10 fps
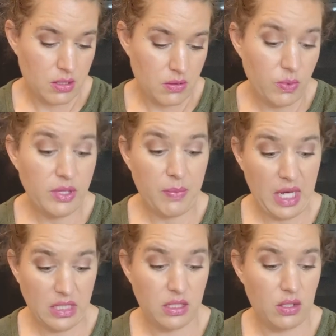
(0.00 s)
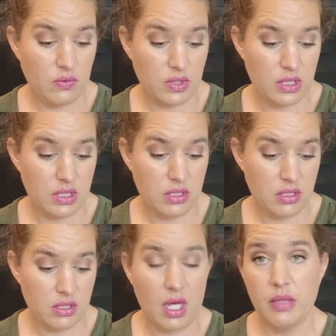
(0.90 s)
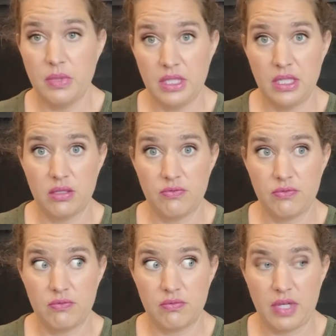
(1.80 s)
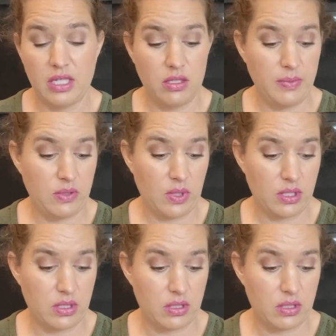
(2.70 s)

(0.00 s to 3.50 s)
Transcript: with pine cones, I believe. I could be wrong.